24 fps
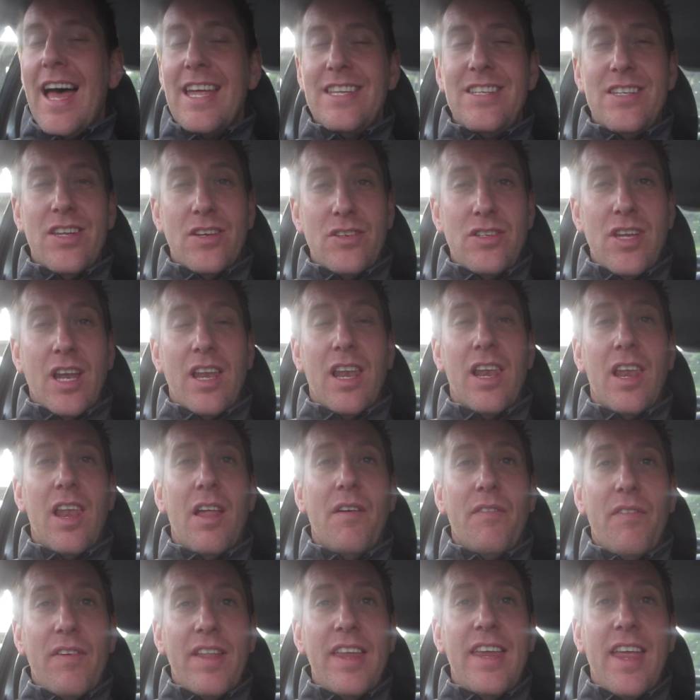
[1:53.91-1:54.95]
Such a
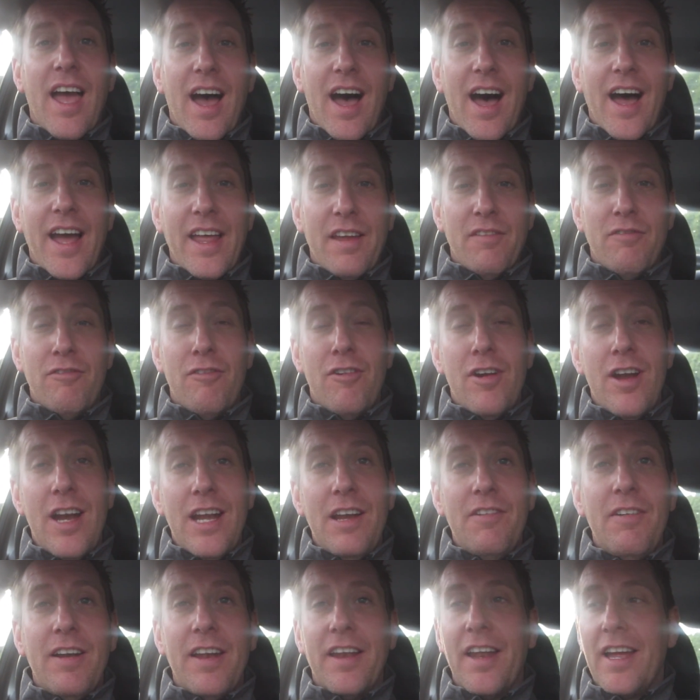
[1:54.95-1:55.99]
lovely guy,
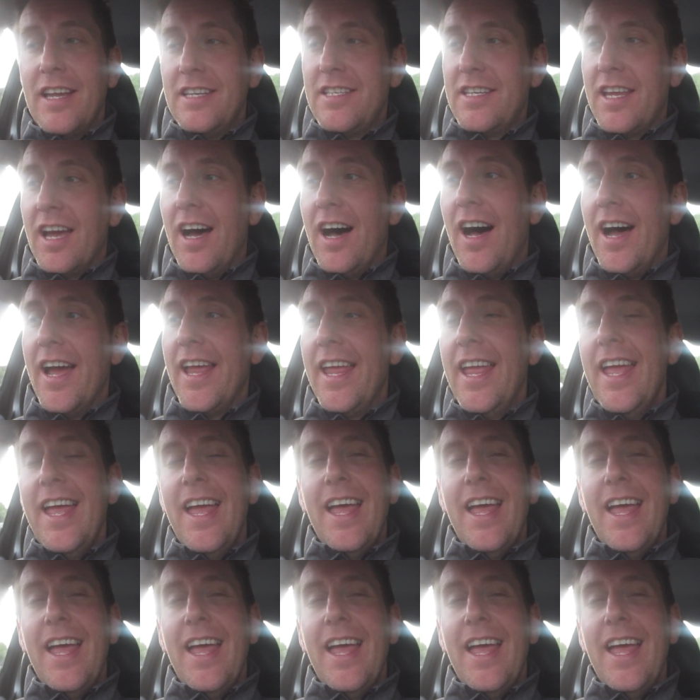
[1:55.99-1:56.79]
really, really nice guy.